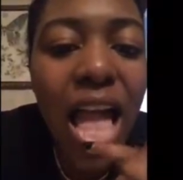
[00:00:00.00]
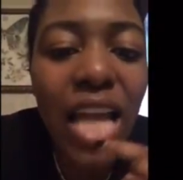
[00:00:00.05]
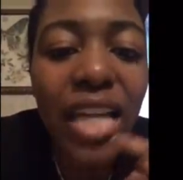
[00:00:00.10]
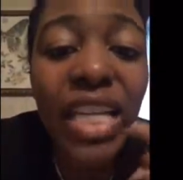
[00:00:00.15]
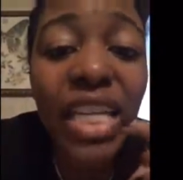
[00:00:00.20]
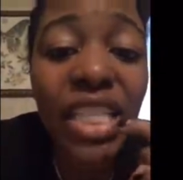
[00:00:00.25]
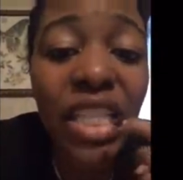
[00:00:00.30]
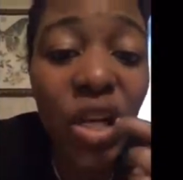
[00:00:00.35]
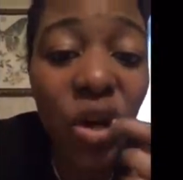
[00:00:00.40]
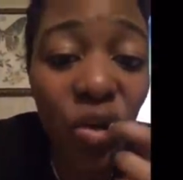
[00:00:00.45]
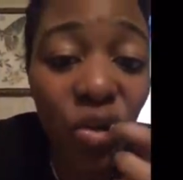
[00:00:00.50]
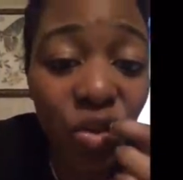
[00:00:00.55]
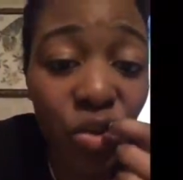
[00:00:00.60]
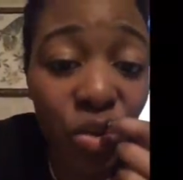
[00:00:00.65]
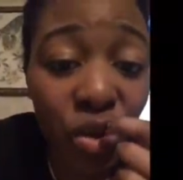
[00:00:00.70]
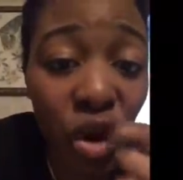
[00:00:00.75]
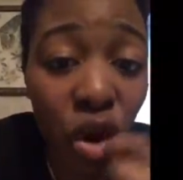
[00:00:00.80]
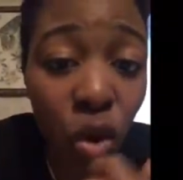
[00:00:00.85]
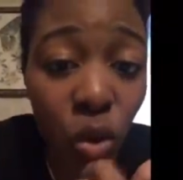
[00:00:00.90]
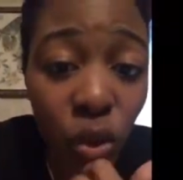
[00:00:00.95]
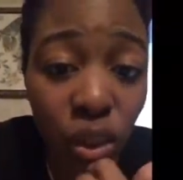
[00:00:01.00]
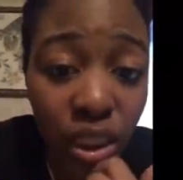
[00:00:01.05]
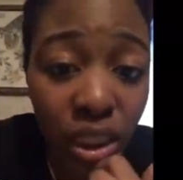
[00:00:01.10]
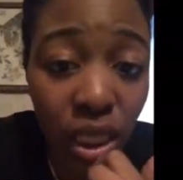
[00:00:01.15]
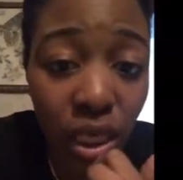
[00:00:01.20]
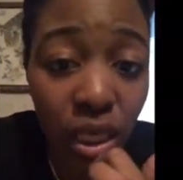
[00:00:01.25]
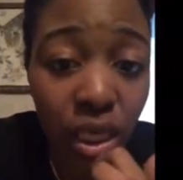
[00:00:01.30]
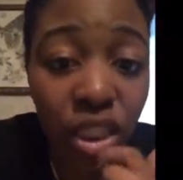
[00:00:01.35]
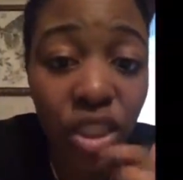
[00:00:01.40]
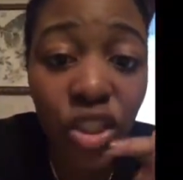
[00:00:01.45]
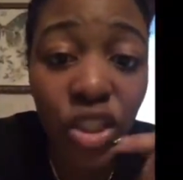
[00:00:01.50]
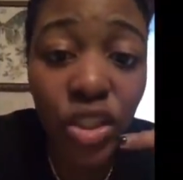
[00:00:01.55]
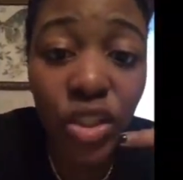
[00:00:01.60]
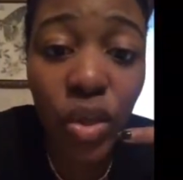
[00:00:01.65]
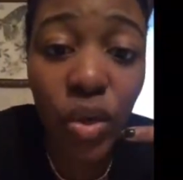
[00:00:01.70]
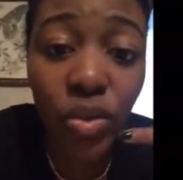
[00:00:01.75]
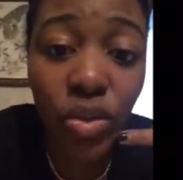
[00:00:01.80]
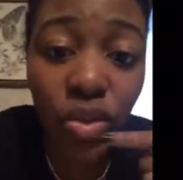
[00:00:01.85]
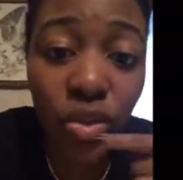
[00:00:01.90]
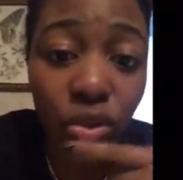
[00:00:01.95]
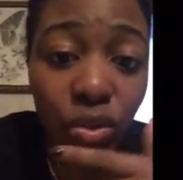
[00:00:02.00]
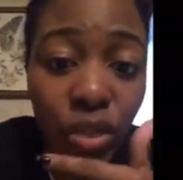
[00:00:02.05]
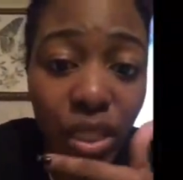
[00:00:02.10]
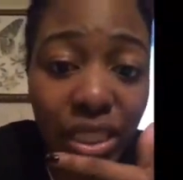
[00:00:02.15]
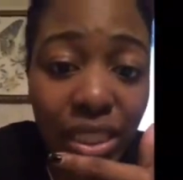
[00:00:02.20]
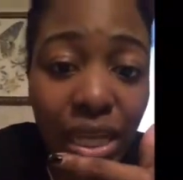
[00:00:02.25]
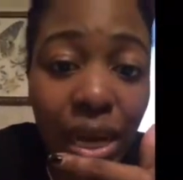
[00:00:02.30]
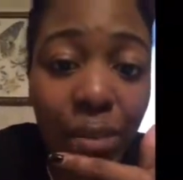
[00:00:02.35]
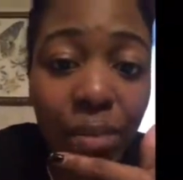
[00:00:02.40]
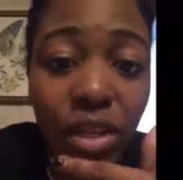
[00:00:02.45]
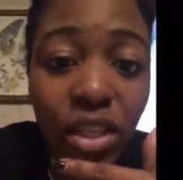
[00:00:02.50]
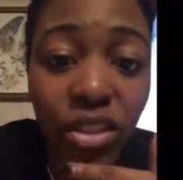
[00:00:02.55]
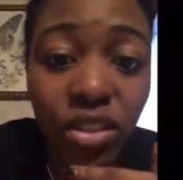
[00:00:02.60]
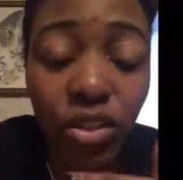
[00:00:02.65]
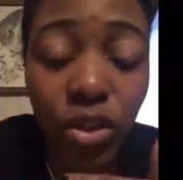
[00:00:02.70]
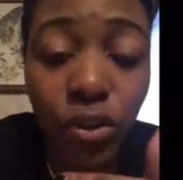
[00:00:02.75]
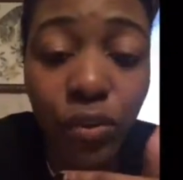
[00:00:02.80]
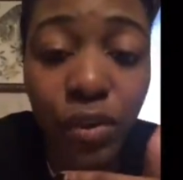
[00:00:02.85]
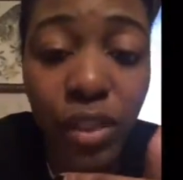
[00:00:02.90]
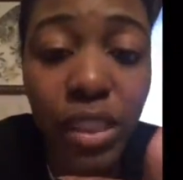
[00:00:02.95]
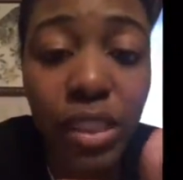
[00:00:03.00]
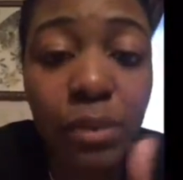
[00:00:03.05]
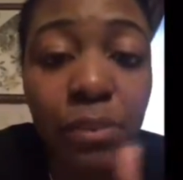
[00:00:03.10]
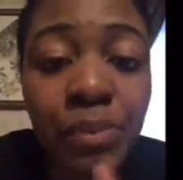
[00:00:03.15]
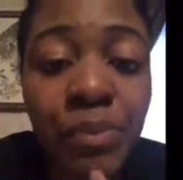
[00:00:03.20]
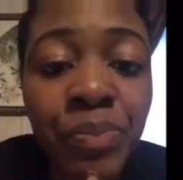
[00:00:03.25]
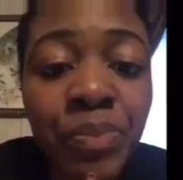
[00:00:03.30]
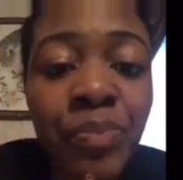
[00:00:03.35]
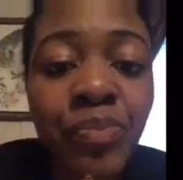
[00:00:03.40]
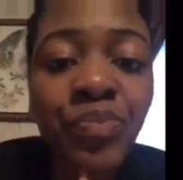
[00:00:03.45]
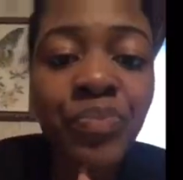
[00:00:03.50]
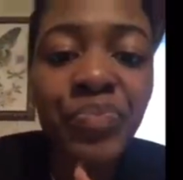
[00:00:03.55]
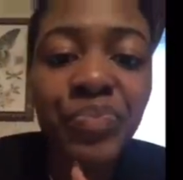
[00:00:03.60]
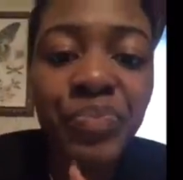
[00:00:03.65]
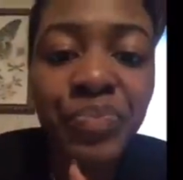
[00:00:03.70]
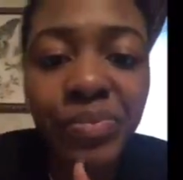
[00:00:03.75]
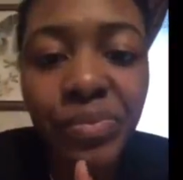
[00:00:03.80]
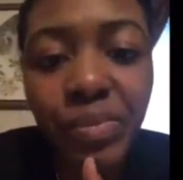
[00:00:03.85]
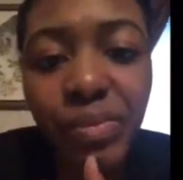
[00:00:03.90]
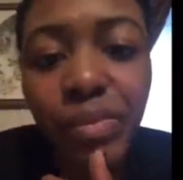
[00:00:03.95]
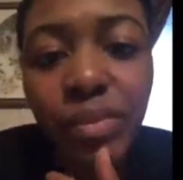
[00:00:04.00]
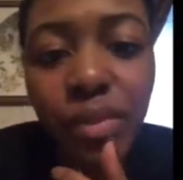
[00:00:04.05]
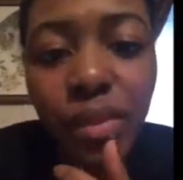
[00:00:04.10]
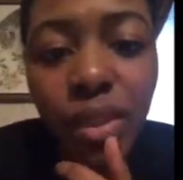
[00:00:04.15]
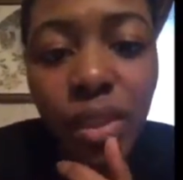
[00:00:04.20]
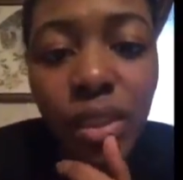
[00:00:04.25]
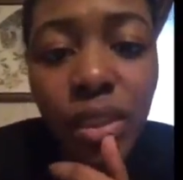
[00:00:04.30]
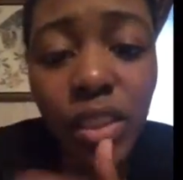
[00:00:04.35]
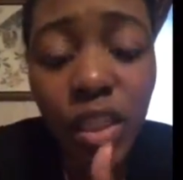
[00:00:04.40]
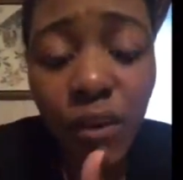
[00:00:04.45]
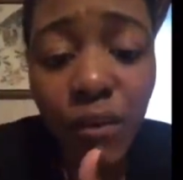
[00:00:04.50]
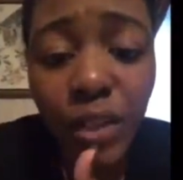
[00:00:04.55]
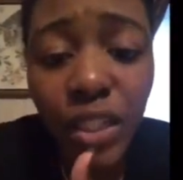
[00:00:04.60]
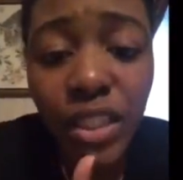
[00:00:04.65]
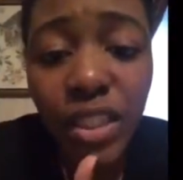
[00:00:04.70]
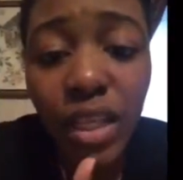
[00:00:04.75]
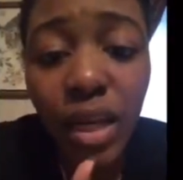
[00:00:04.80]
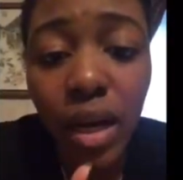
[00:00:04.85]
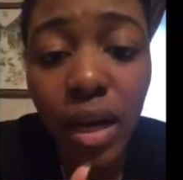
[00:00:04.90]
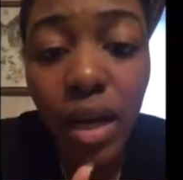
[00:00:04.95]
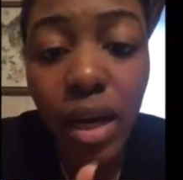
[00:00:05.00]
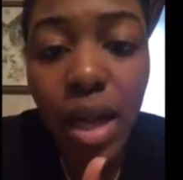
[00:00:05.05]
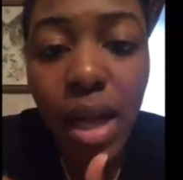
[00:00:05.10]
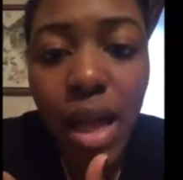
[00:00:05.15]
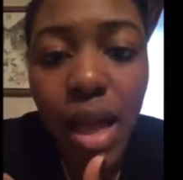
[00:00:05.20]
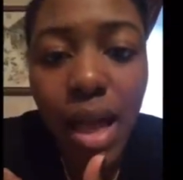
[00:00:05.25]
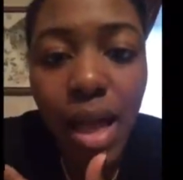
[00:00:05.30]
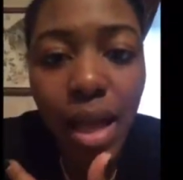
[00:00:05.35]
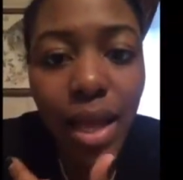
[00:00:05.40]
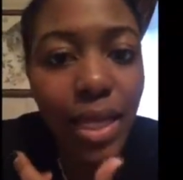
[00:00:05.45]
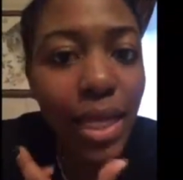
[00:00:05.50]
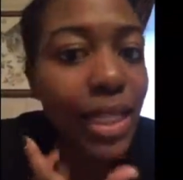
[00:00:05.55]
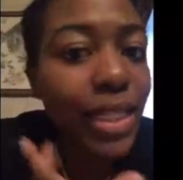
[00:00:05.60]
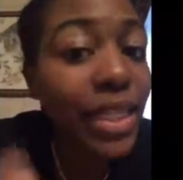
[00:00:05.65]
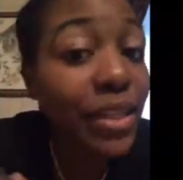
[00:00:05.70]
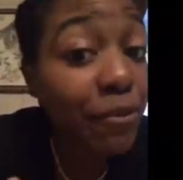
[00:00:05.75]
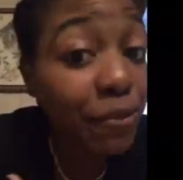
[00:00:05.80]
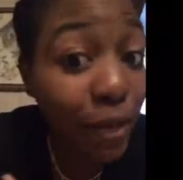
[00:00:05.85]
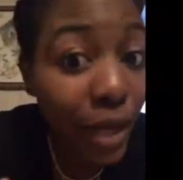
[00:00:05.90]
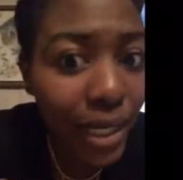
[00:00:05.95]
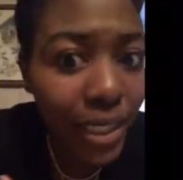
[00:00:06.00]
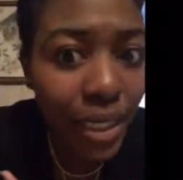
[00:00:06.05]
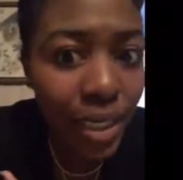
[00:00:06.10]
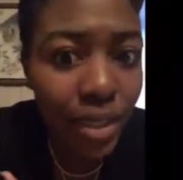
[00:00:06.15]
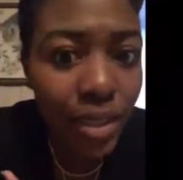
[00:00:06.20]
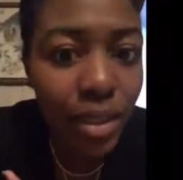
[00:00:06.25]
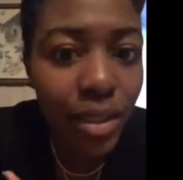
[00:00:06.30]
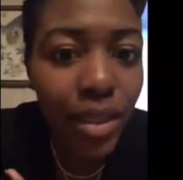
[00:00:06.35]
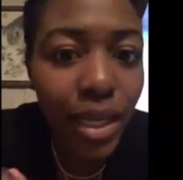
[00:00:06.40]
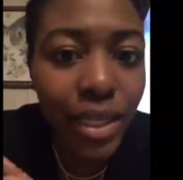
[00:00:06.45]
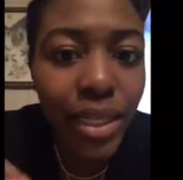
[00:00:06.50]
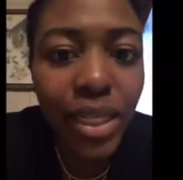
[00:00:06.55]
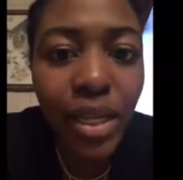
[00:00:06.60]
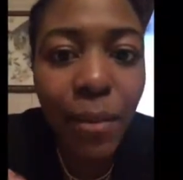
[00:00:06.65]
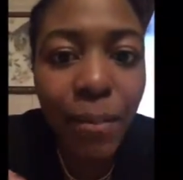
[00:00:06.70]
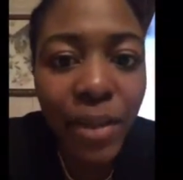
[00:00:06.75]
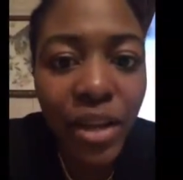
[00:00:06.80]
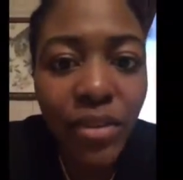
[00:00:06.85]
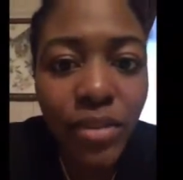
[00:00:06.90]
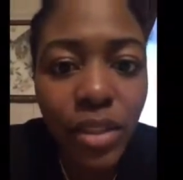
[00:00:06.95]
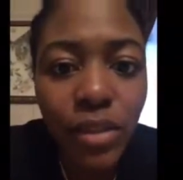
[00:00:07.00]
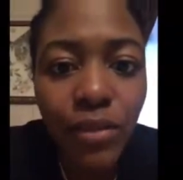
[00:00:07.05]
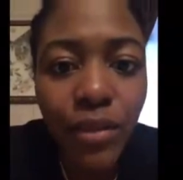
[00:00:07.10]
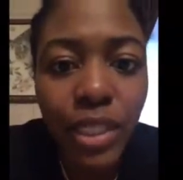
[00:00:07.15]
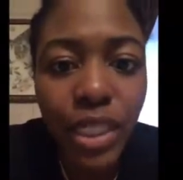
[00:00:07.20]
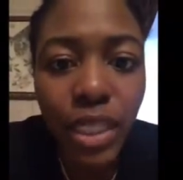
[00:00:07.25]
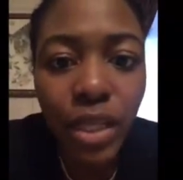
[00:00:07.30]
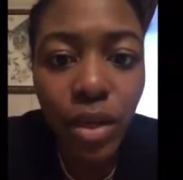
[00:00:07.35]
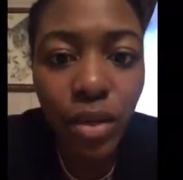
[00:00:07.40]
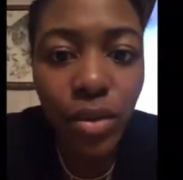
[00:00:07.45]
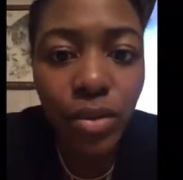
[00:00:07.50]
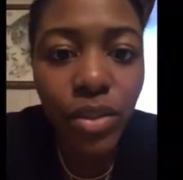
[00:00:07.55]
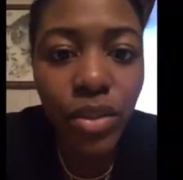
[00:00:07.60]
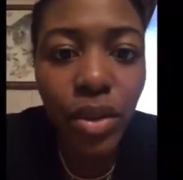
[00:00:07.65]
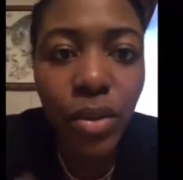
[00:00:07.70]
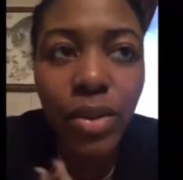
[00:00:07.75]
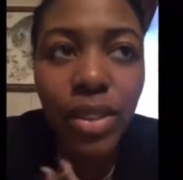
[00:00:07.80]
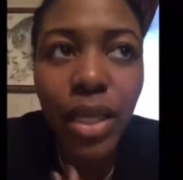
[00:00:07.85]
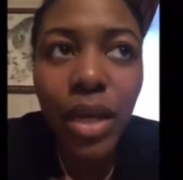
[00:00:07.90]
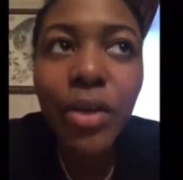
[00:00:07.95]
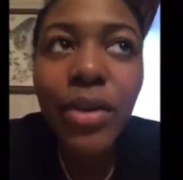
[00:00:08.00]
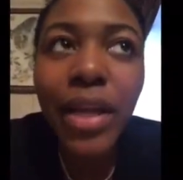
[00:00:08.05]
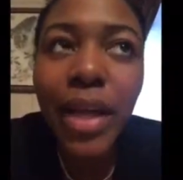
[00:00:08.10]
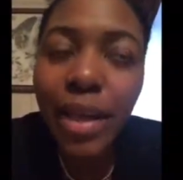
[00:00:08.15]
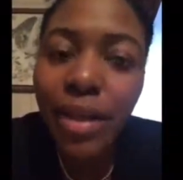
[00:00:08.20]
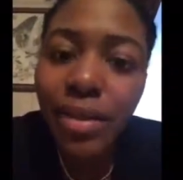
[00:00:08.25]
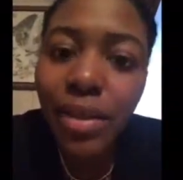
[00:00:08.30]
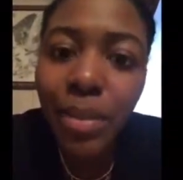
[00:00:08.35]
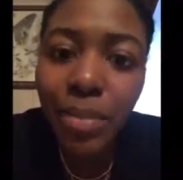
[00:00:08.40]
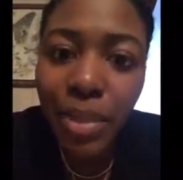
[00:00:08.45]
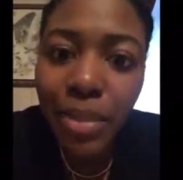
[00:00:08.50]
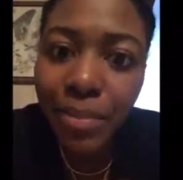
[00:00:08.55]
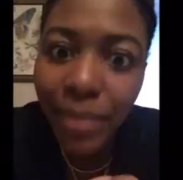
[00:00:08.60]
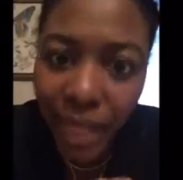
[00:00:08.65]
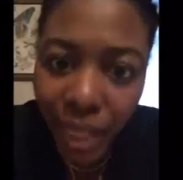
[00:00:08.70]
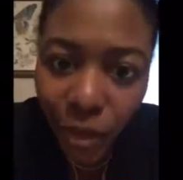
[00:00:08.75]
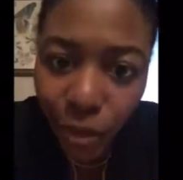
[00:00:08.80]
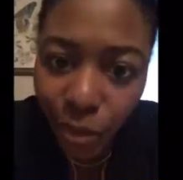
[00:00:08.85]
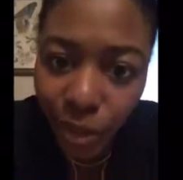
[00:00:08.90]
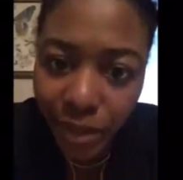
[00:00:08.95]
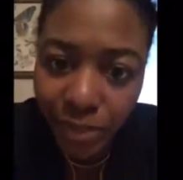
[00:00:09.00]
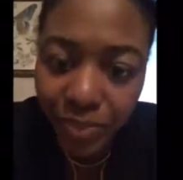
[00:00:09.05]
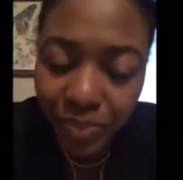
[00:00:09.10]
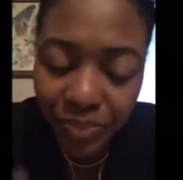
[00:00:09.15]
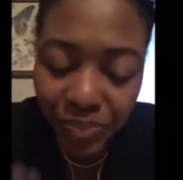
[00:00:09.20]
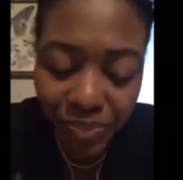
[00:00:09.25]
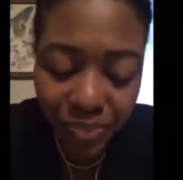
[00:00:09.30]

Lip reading: It doesn't go through the whole tongue. It just goes through the top of the surface of your tongue. And I didn't find any comparison videos. So I was like, okay, let me make one.